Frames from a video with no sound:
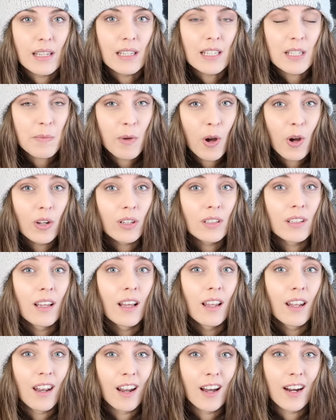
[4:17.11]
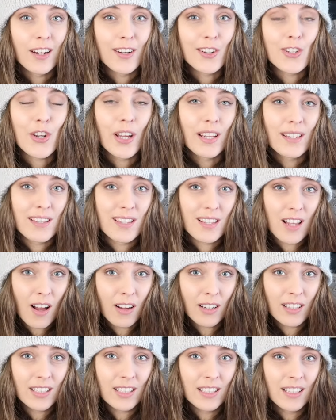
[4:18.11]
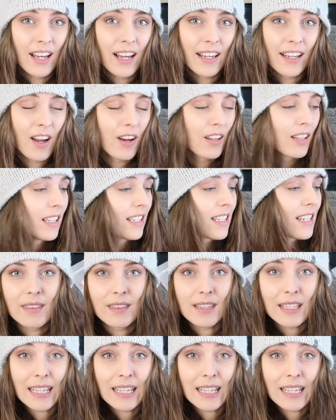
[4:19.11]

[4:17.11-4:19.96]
small, large and sock, I call it.